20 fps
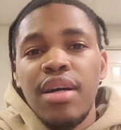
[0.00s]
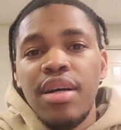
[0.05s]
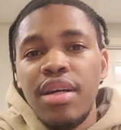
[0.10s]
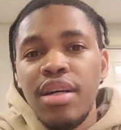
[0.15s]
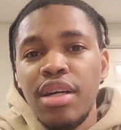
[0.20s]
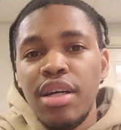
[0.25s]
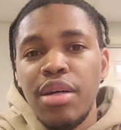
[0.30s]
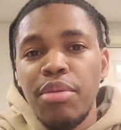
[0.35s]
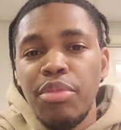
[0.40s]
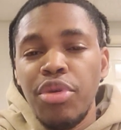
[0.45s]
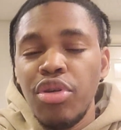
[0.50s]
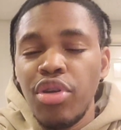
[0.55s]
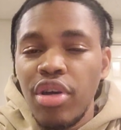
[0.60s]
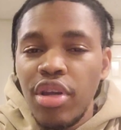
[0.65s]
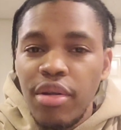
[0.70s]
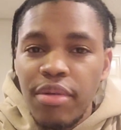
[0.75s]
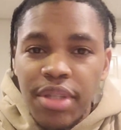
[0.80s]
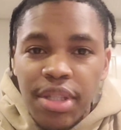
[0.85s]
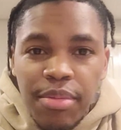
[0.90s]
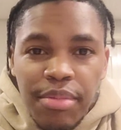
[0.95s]

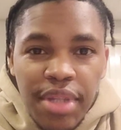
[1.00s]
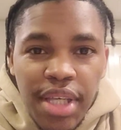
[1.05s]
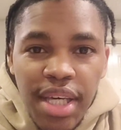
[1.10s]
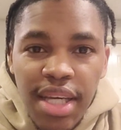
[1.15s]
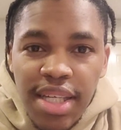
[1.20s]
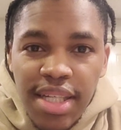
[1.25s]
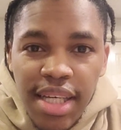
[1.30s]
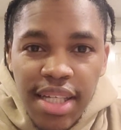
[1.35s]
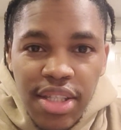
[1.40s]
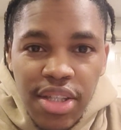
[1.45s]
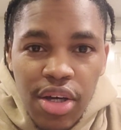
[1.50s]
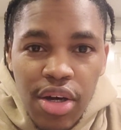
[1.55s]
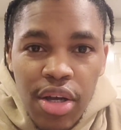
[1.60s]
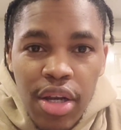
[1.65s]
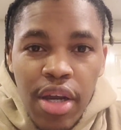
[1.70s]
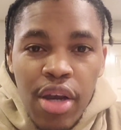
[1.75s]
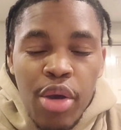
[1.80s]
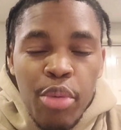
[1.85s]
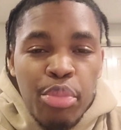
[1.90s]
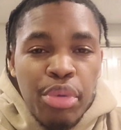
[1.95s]
There were some things I saw
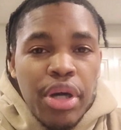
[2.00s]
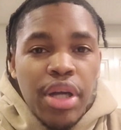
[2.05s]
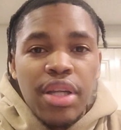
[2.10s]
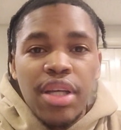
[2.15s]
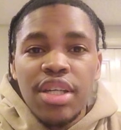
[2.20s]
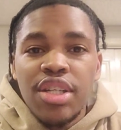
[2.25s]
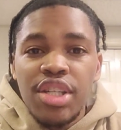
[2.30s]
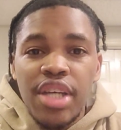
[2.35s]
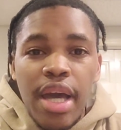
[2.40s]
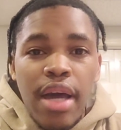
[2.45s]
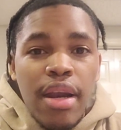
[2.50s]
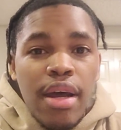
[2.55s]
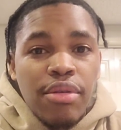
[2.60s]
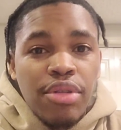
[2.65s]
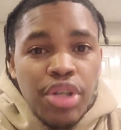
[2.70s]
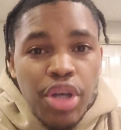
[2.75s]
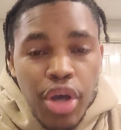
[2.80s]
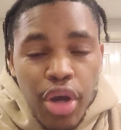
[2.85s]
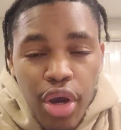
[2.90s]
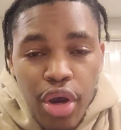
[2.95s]
there, but shout out
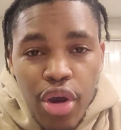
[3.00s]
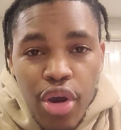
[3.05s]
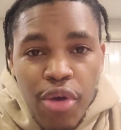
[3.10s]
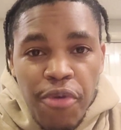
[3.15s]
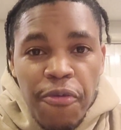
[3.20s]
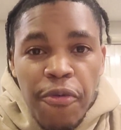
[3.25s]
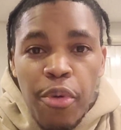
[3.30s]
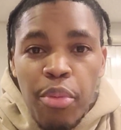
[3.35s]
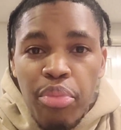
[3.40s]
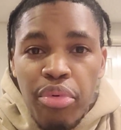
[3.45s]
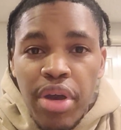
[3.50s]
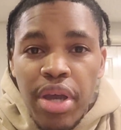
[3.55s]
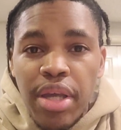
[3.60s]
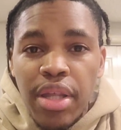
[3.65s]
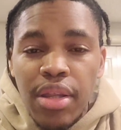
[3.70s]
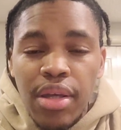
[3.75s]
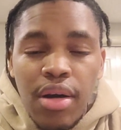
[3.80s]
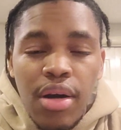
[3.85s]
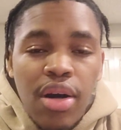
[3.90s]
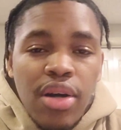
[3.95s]
to her for
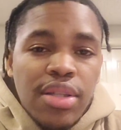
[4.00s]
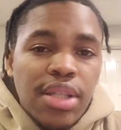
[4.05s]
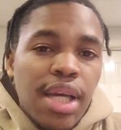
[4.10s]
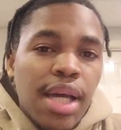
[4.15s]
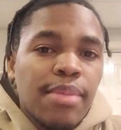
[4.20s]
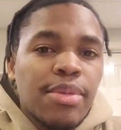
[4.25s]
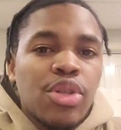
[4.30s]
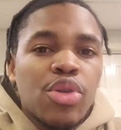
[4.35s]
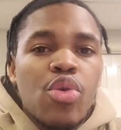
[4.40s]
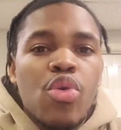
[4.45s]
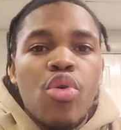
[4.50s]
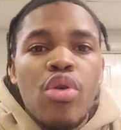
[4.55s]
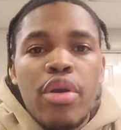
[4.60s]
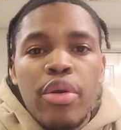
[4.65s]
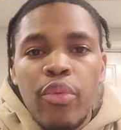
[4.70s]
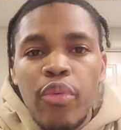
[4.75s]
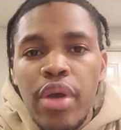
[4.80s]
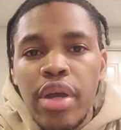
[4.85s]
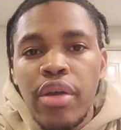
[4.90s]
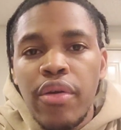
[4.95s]
breaking the all-time
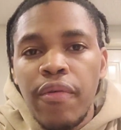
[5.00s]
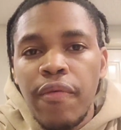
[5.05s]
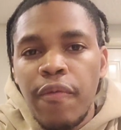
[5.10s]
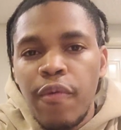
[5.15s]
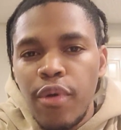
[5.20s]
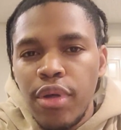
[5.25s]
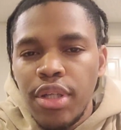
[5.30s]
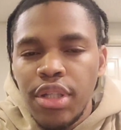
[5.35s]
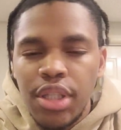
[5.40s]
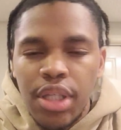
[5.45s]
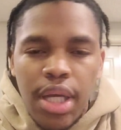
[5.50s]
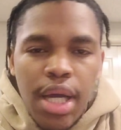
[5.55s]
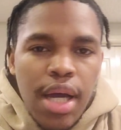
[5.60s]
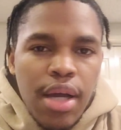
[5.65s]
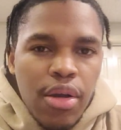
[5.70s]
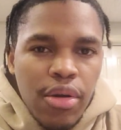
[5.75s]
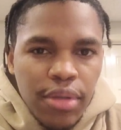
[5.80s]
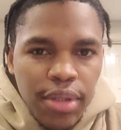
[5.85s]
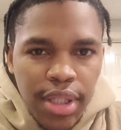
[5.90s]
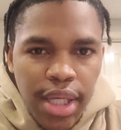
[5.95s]
scoring record for the
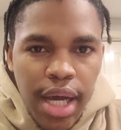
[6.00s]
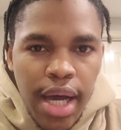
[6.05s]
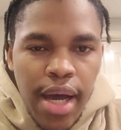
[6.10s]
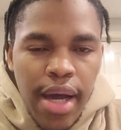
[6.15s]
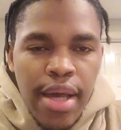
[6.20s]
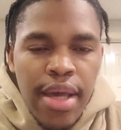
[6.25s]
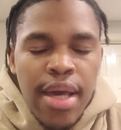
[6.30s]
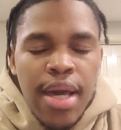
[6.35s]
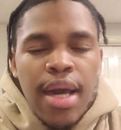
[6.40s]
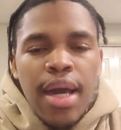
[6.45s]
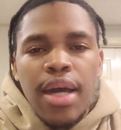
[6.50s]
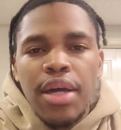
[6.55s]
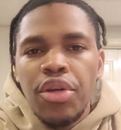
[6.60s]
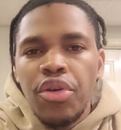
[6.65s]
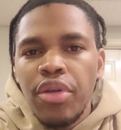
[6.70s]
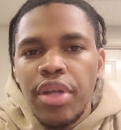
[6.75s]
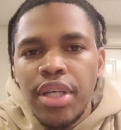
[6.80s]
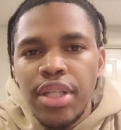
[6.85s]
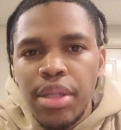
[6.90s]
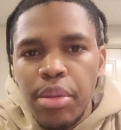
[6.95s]
Chicago Sky.
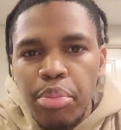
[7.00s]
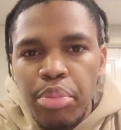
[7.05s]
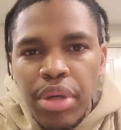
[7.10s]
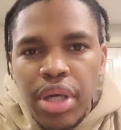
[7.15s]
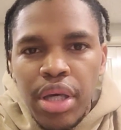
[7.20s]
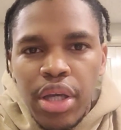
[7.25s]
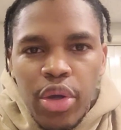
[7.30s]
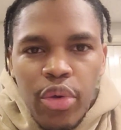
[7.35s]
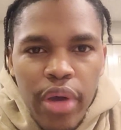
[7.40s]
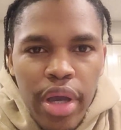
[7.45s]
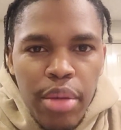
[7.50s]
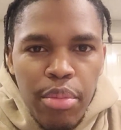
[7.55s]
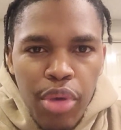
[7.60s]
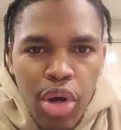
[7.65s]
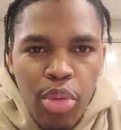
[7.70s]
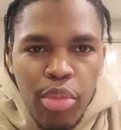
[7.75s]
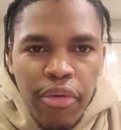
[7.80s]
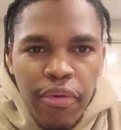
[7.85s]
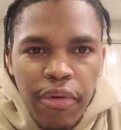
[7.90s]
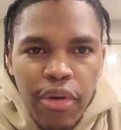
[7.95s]
That's a big, great
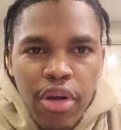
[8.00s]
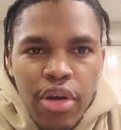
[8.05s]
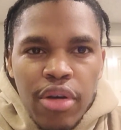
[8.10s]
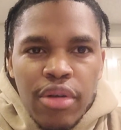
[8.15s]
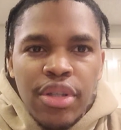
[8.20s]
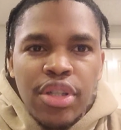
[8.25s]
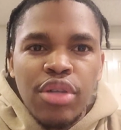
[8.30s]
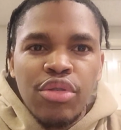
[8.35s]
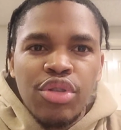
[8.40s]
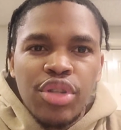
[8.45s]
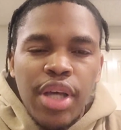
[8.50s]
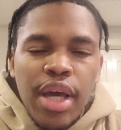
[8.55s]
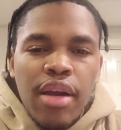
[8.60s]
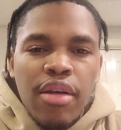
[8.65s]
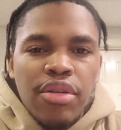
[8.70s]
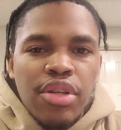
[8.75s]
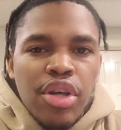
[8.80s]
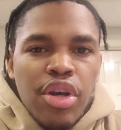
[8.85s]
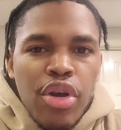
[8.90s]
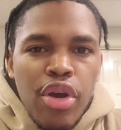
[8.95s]
moment for her. So shout
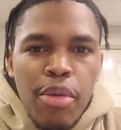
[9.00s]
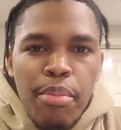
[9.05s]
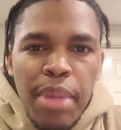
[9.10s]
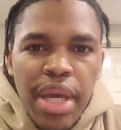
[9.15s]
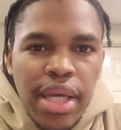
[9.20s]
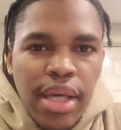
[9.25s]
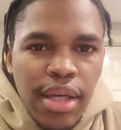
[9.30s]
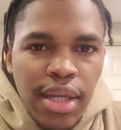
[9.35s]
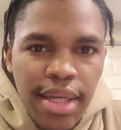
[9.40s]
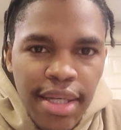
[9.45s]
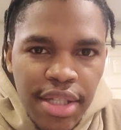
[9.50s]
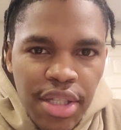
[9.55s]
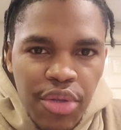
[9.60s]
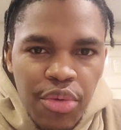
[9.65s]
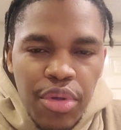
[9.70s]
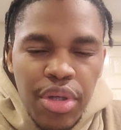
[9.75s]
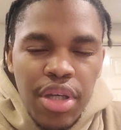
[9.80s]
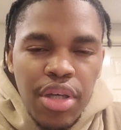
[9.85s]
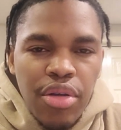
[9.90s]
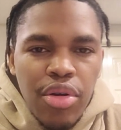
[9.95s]
out to her making
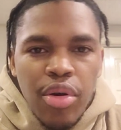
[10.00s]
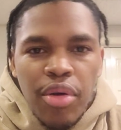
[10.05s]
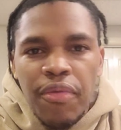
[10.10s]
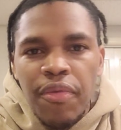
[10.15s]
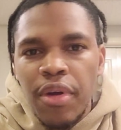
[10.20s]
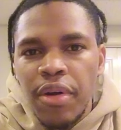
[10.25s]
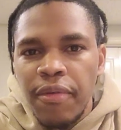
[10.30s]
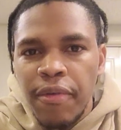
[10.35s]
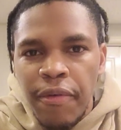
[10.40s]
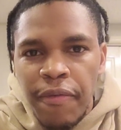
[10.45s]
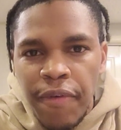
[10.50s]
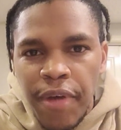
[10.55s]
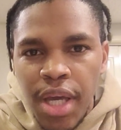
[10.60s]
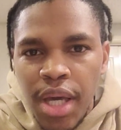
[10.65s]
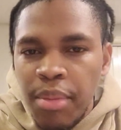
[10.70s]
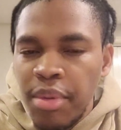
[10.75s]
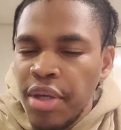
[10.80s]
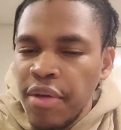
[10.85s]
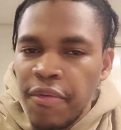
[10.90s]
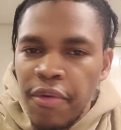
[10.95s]
history, in front of her
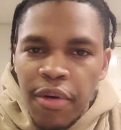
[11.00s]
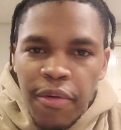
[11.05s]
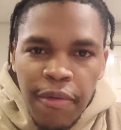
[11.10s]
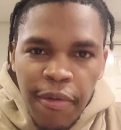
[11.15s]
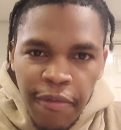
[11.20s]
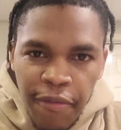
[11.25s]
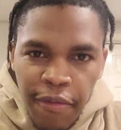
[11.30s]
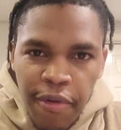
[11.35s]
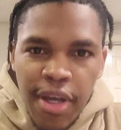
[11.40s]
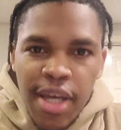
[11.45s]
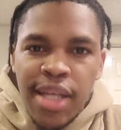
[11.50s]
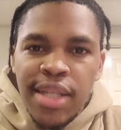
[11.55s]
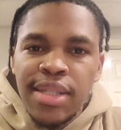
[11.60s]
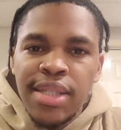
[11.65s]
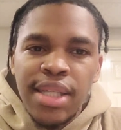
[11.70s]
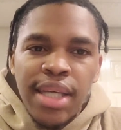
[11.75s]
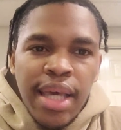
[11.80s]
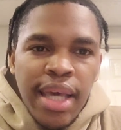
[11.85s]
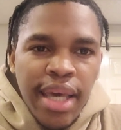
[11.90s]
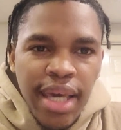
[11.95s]
family, in front of her
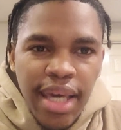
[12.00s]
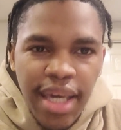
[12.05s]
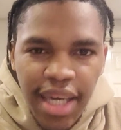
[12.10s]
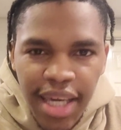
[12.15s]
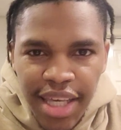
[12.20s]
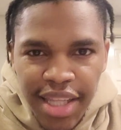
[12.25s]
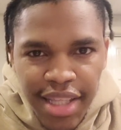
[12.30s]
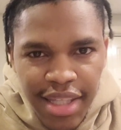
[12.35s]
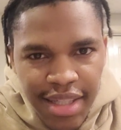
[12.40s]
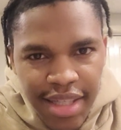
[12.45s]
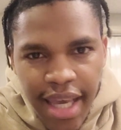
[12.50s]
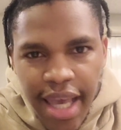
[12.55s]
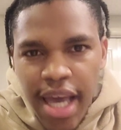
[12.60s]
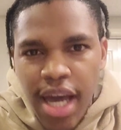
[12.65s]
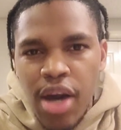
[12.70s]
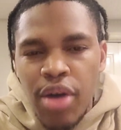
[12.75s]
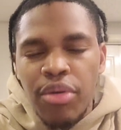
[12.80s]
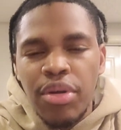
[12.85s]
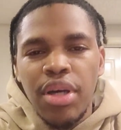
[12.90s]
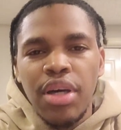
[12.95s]
friends in the
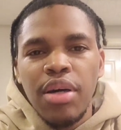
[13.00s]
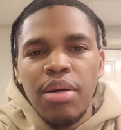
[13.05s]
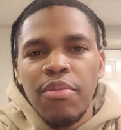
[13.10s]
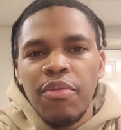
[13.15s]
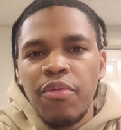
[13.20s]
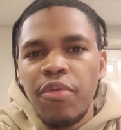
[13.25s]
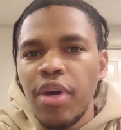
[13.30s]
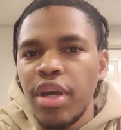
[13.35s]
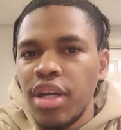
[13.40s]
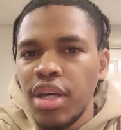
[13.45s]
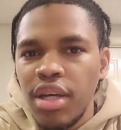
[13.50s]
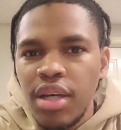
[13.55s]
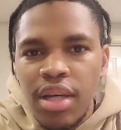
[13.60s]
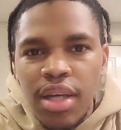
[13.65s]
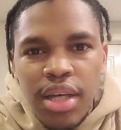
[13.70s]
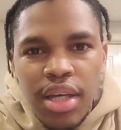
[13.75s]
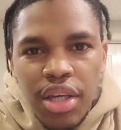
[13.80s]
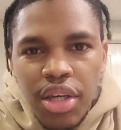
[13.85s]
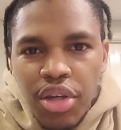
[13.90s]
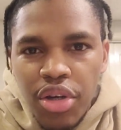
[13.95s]
town, in front of,
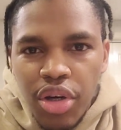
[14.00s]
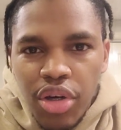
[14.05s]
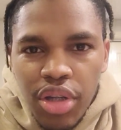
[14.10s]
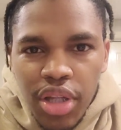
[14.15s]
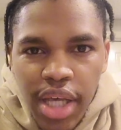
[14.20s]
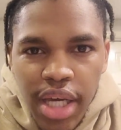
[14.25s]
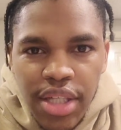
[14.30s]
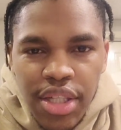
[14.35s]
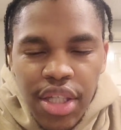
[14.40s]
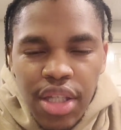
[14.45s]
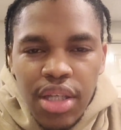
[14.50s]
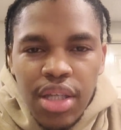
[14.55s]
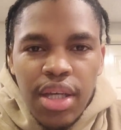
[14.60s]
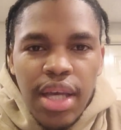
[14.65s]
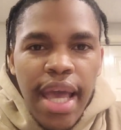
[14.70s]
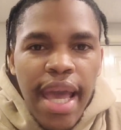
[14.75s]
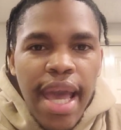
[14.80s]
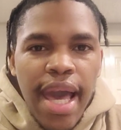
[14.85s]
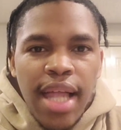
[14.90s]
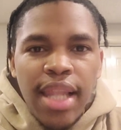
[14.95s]
legend
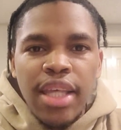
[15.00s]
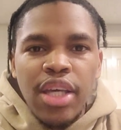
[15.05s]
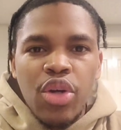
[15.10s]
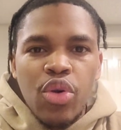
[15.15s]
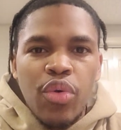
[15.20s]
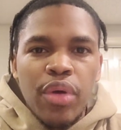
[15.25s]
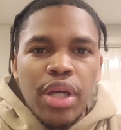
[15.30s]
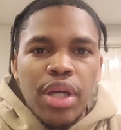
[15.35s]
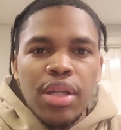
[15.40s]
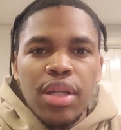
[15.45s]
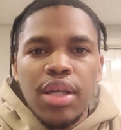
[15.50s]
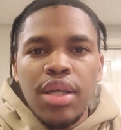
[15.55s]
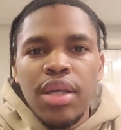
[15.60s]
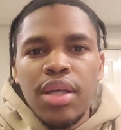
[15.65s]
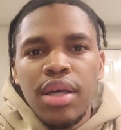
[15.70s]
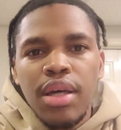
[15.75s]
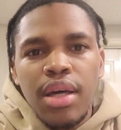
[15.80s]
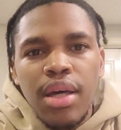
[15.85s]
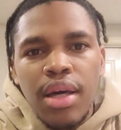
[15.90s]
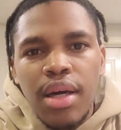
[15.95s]
Allie Quigley.
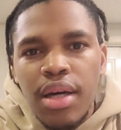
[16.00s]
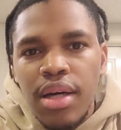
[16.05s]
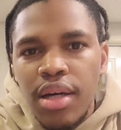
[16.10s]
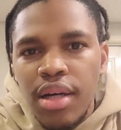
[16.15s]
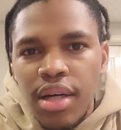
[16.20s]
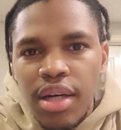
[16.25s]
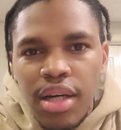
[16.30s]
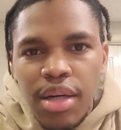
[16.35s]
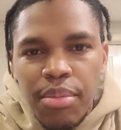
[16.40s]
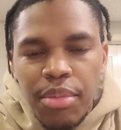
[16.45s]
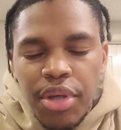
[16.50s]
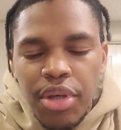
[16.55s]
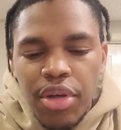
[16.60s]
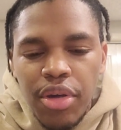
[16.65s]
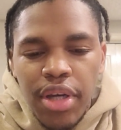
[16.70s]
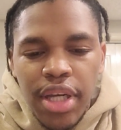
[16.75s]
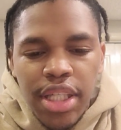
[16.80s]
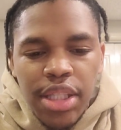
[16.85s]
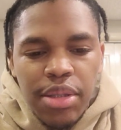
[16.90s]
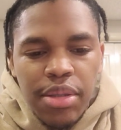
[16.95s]

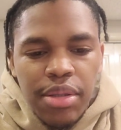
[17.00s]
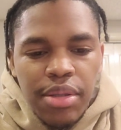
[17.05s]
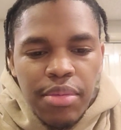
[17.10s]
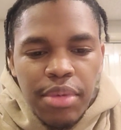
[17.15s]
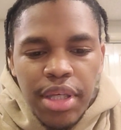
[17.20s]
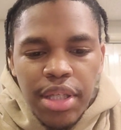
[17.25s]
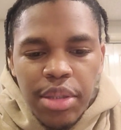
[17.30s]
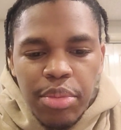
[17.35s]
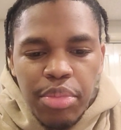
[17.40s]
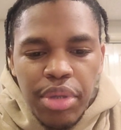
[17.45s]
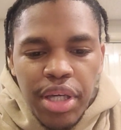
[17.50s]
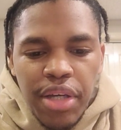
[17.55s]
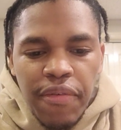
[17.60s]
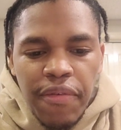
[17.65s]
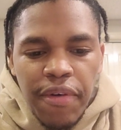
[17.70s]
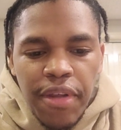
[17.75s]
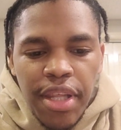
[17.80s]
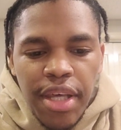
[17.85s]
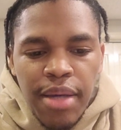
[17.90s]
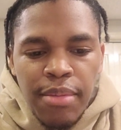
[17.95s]
That's big
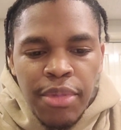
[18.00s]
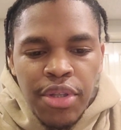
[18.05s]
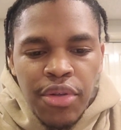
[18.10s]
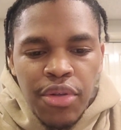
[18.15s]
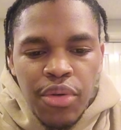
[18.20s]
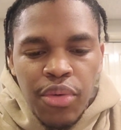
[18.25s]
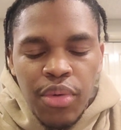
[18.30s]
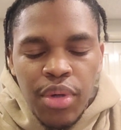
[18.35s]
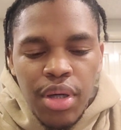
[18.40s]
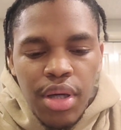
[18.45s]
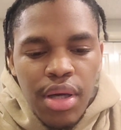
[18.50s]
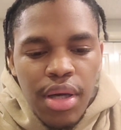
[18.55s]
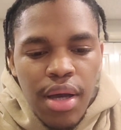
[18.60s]
for them too.